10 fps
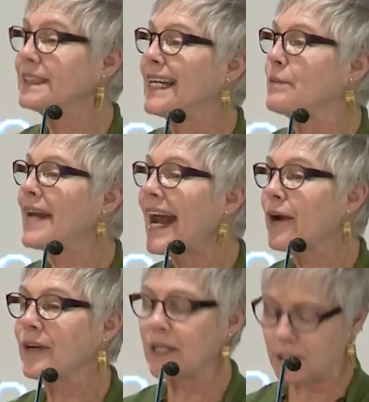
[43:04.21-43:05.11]
named
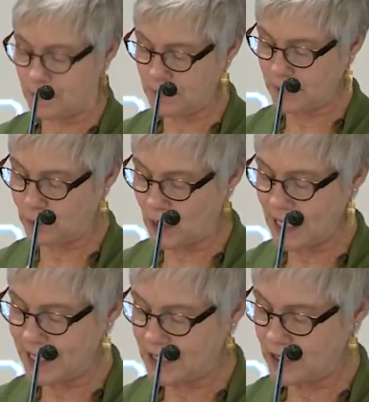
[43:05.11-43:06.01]
Harriet
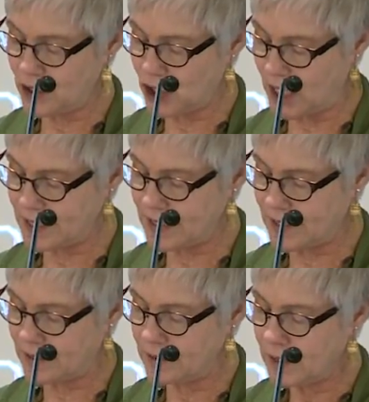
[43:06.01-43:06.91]
McBride
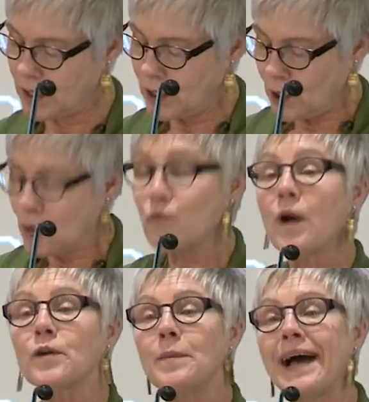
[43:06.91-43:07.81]
Johnson
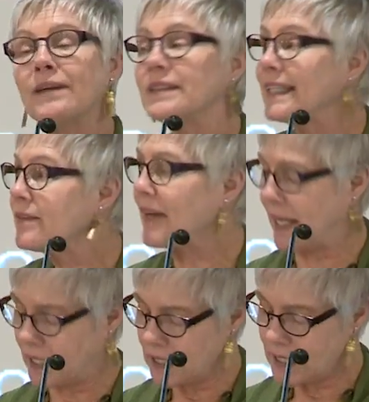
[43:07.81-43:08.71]
wrote about living
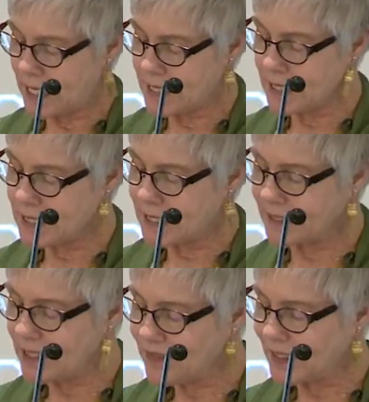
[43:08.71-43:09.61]
as a
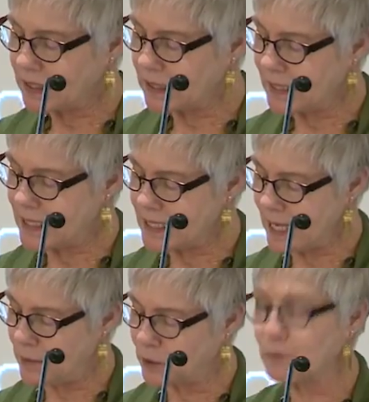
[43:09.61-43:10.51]
significantly
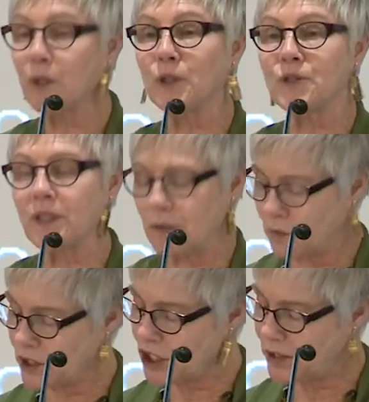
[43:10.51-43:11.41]
disabled person.
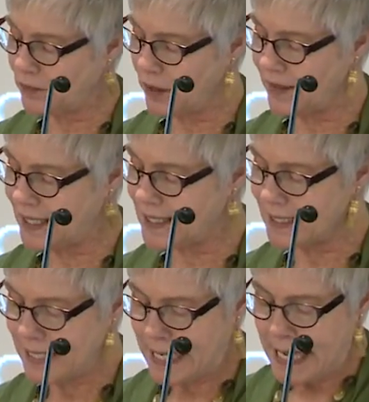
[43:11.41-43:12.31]
What she wrote is,
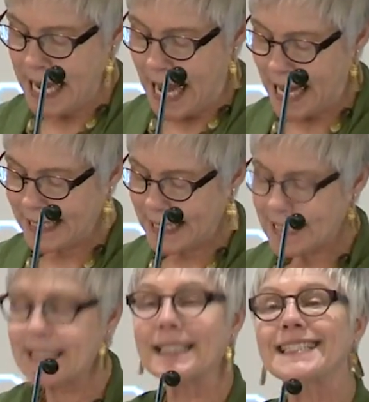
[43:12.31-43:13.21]
"I
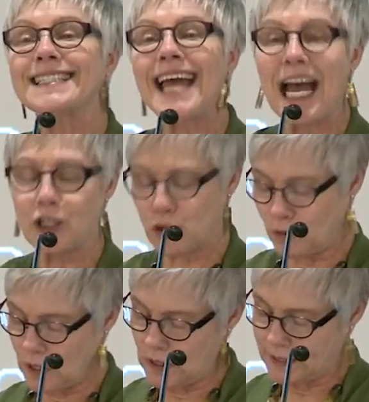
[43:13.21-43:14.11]
guess it's
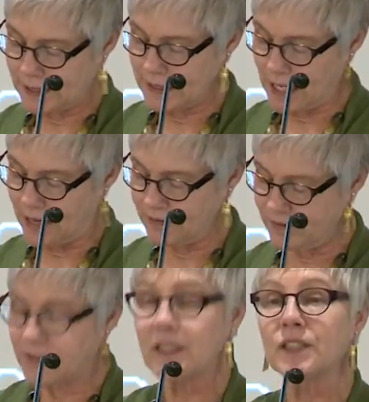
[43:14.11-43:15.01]
natural enough,"
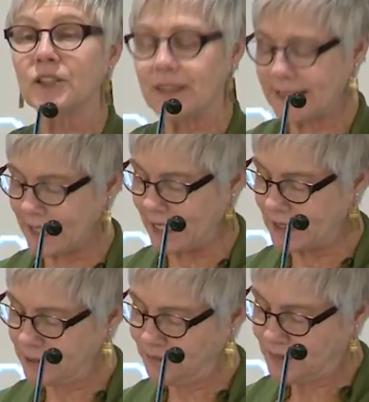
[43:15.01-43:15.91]
she said,